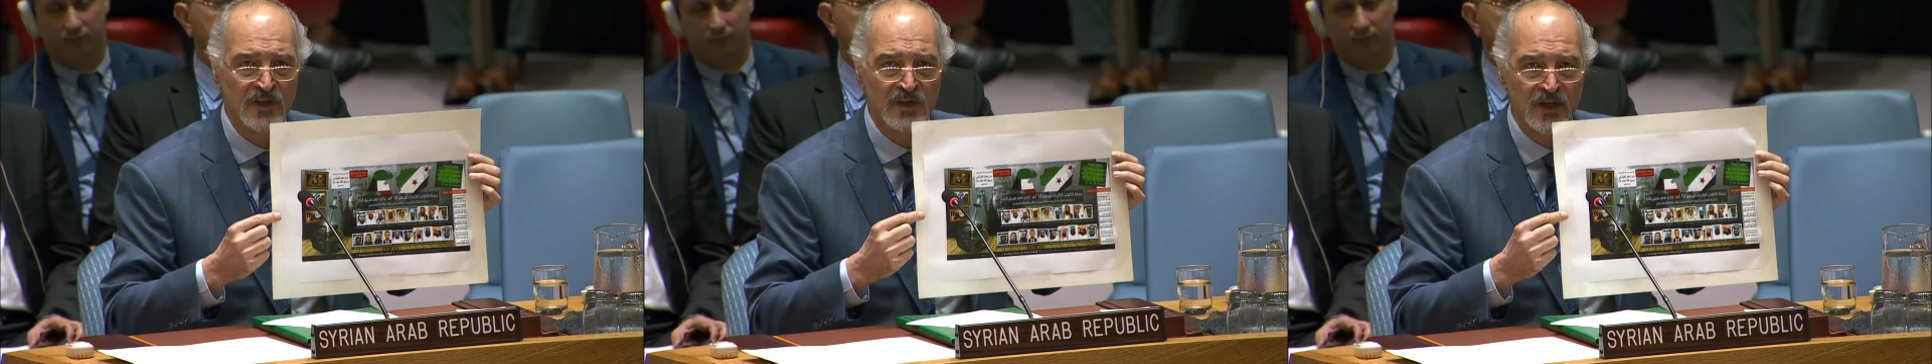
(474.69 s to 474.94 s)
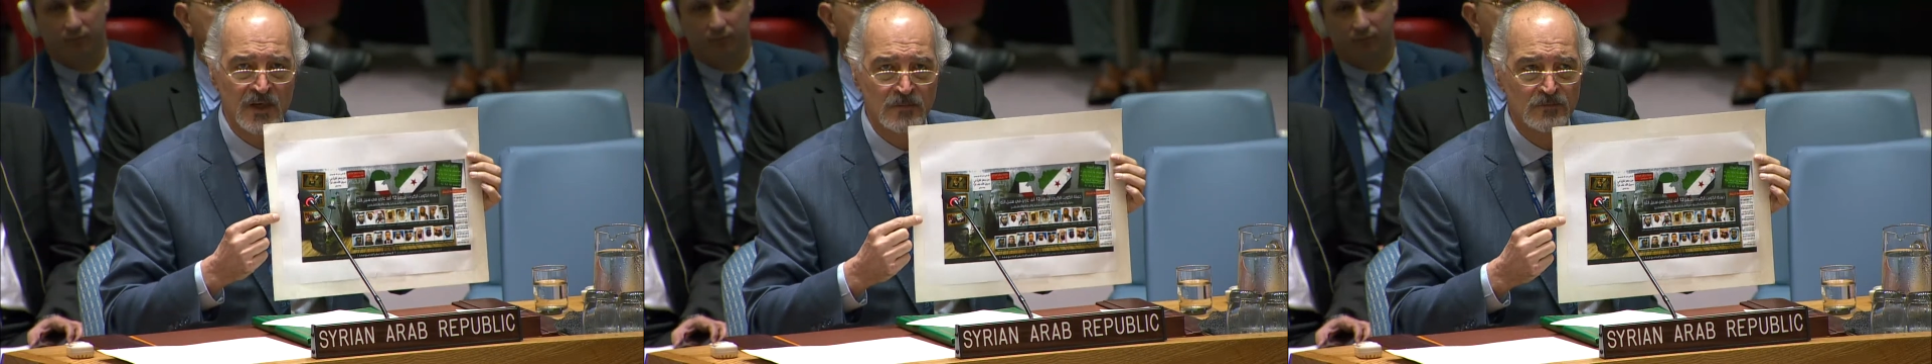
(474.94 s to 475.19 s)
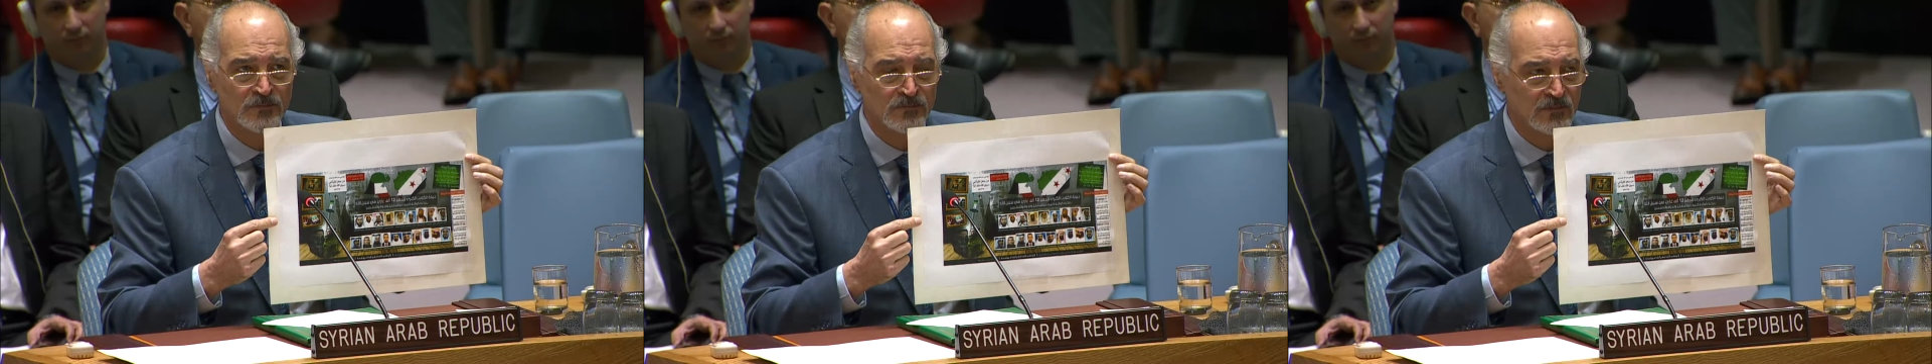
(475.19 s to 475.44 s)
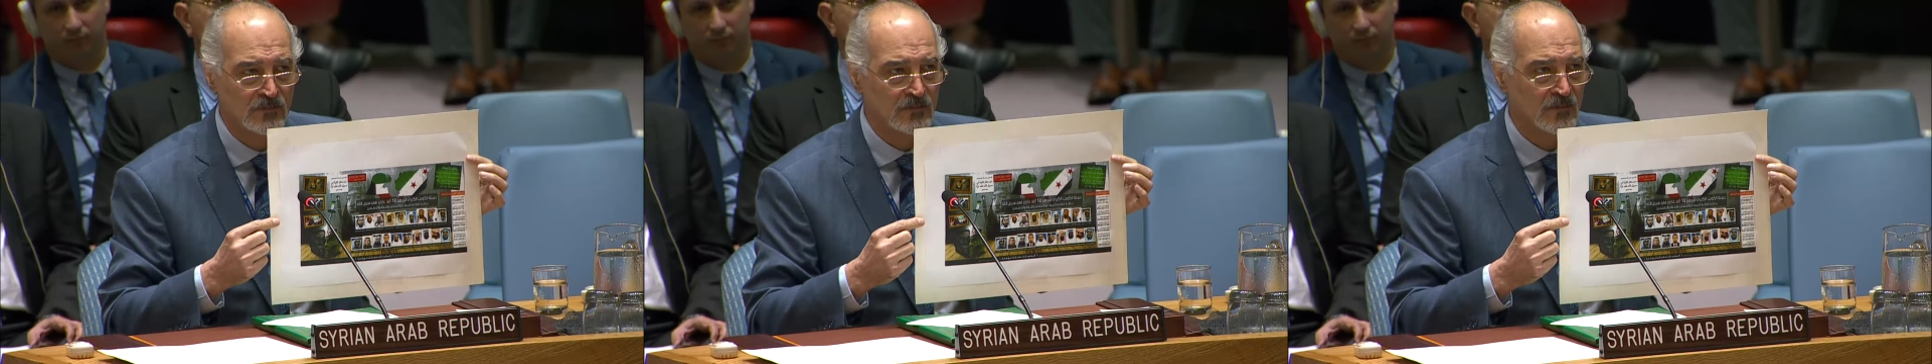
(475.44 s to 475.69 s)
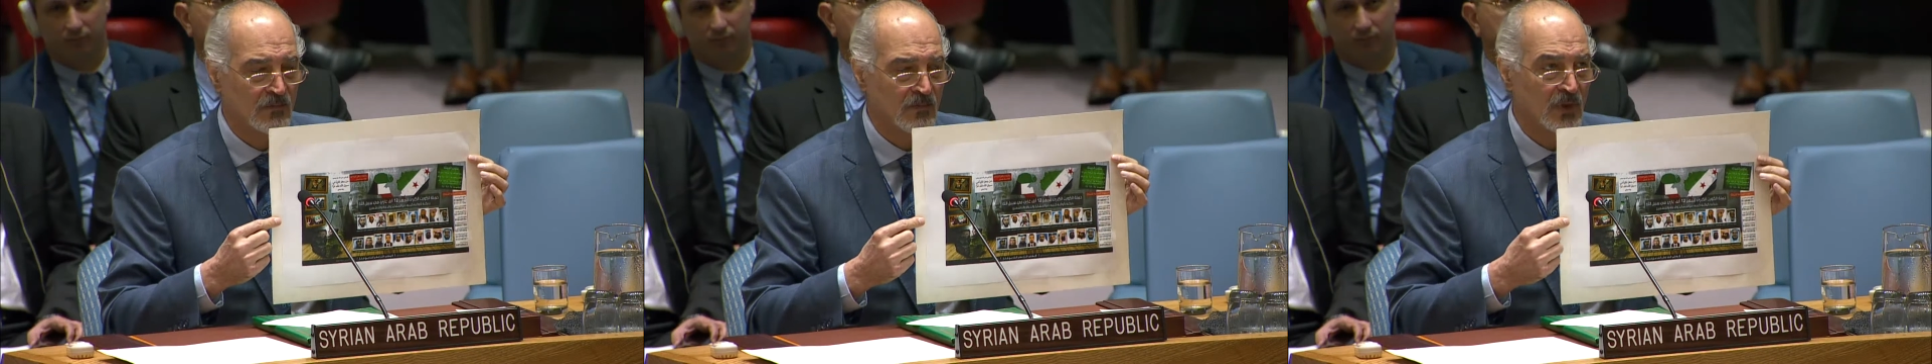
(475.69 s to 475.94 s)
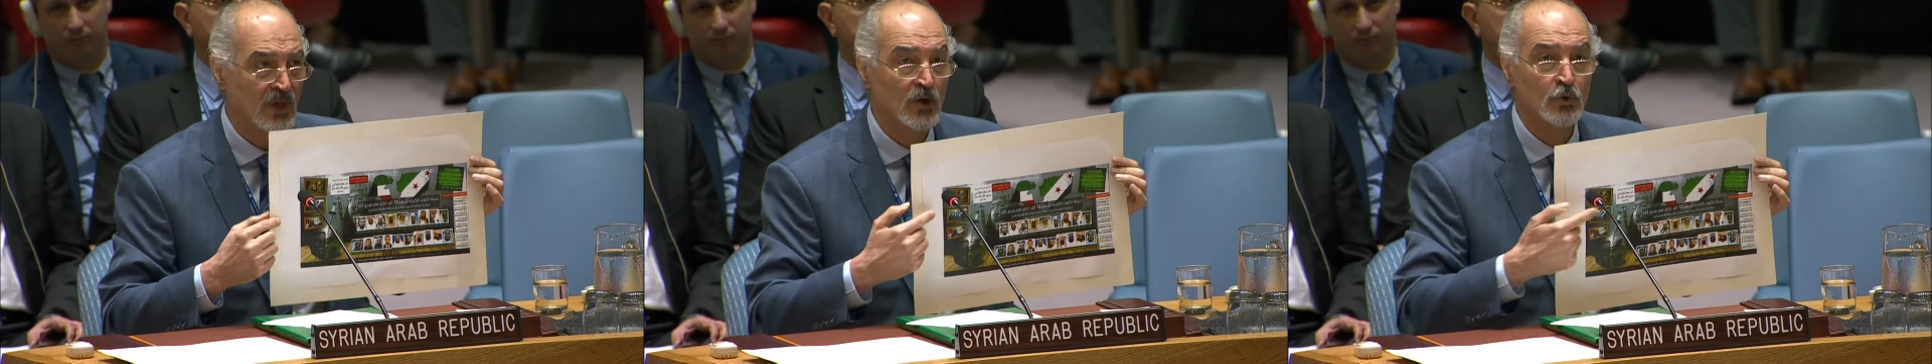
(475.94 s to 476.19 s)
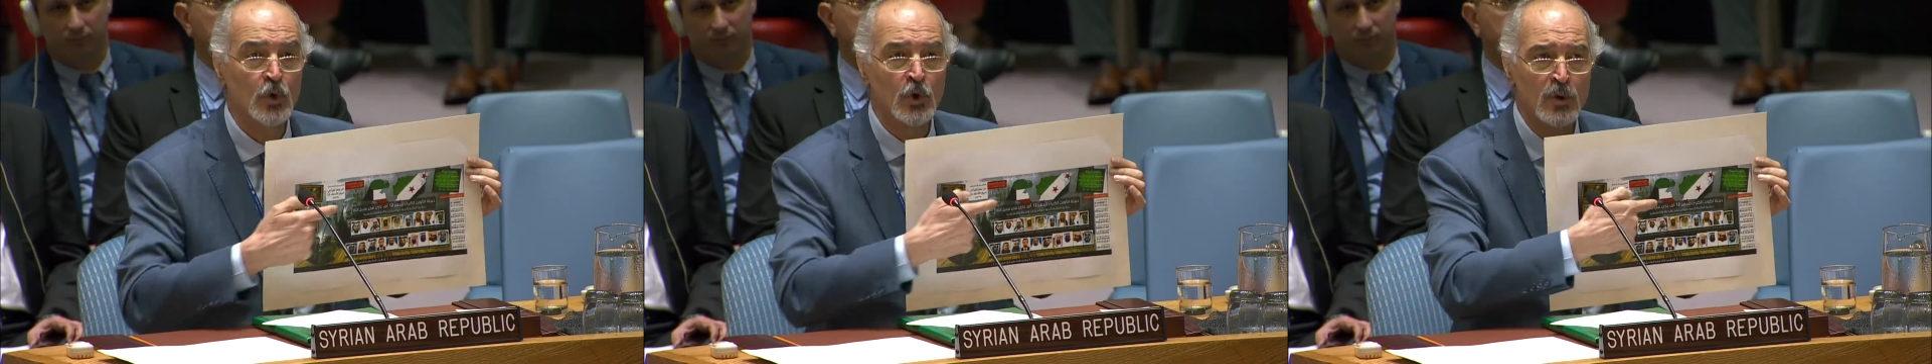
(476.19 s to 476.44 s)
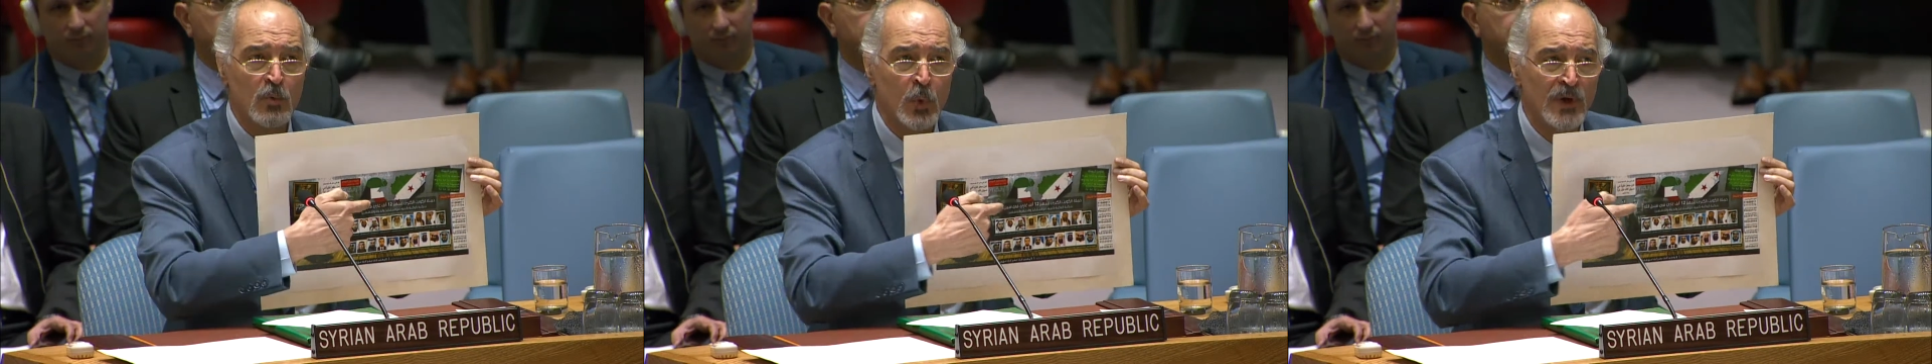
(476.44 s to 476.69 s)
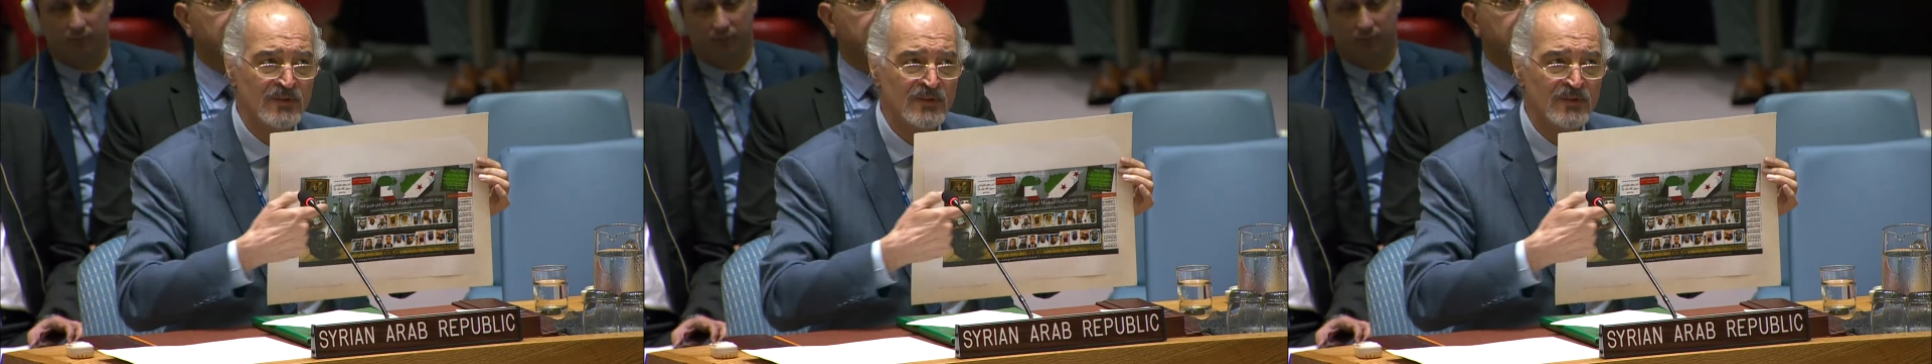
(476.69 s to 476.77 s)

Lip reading: Wage War Jihad